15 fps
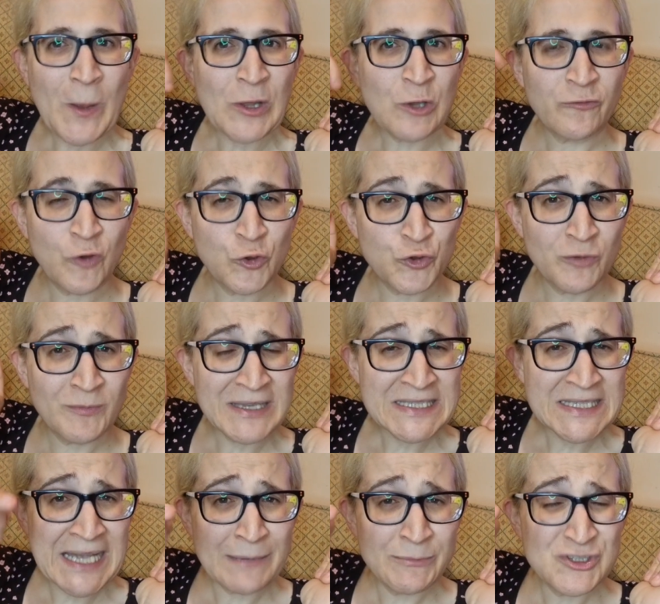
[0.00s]
I look forward to your
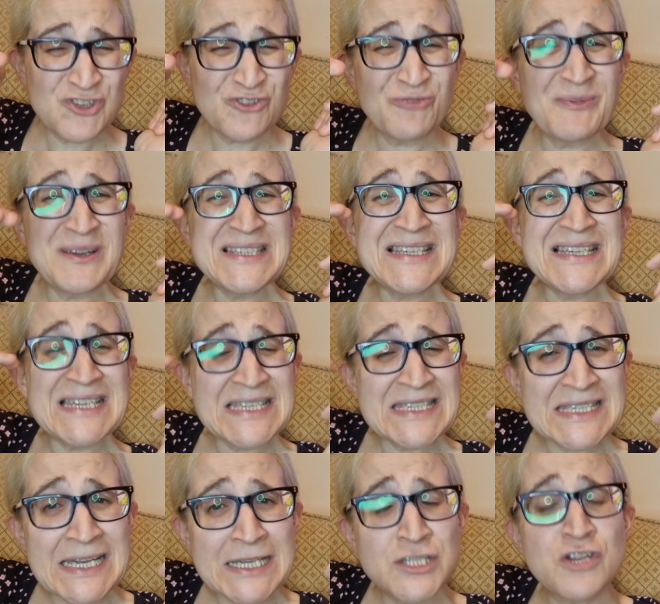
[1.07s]
amazing comments, your amazing
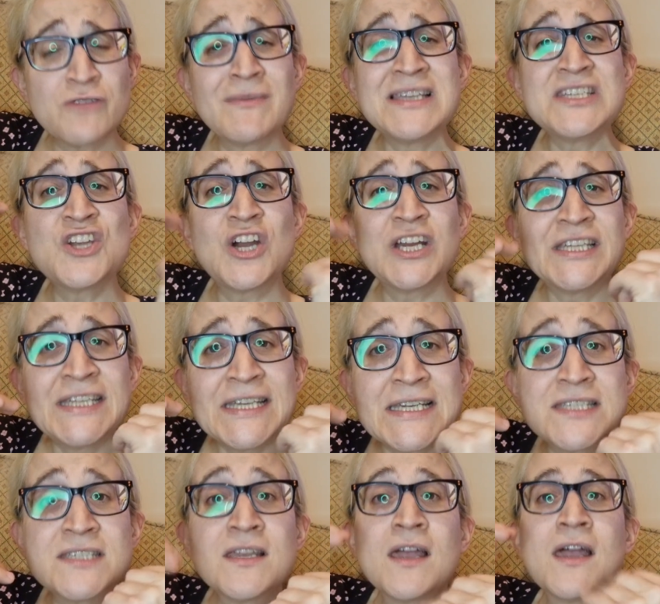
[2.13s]
insights, your amazing
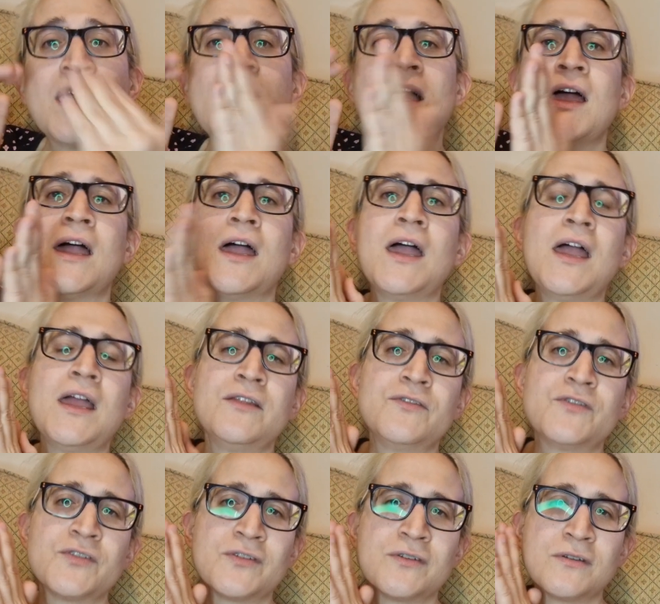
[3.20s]
ideas,
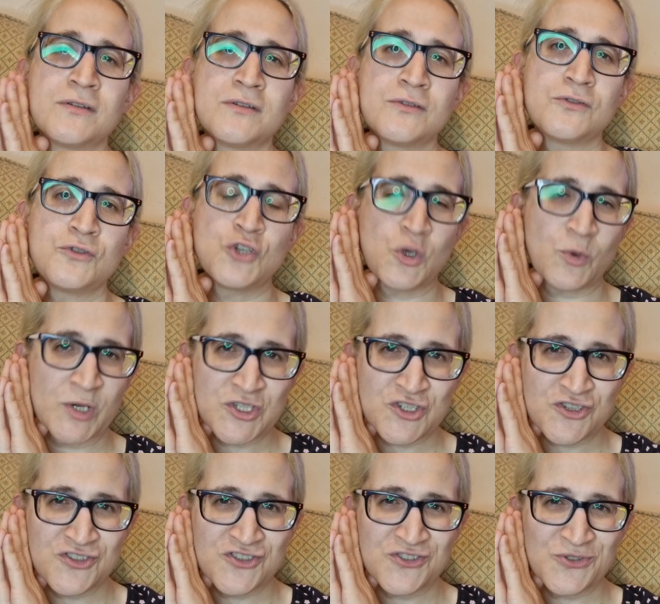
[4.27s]
and your
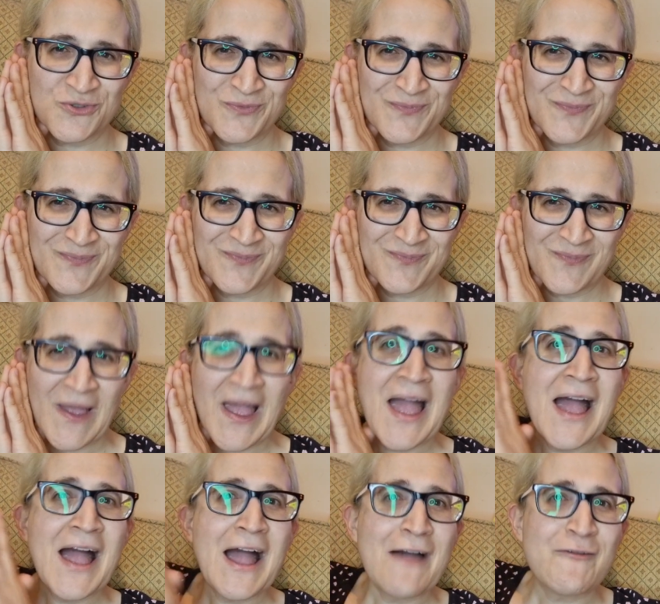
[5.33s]
questions too.
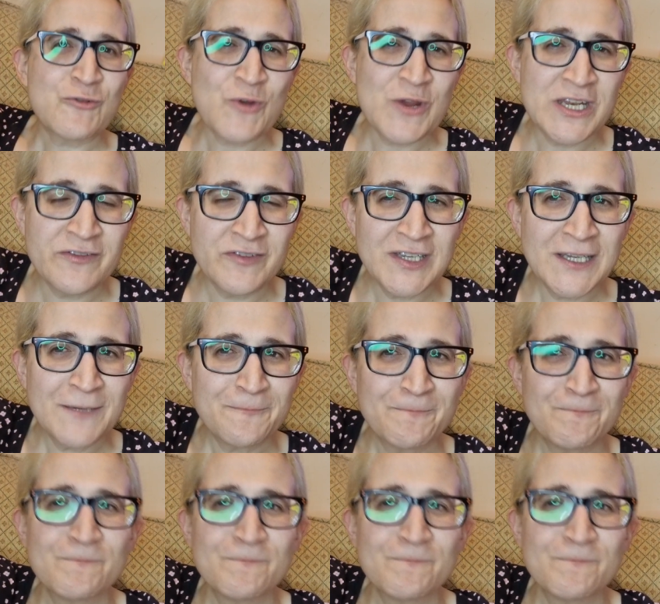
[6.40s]
Have a great evening.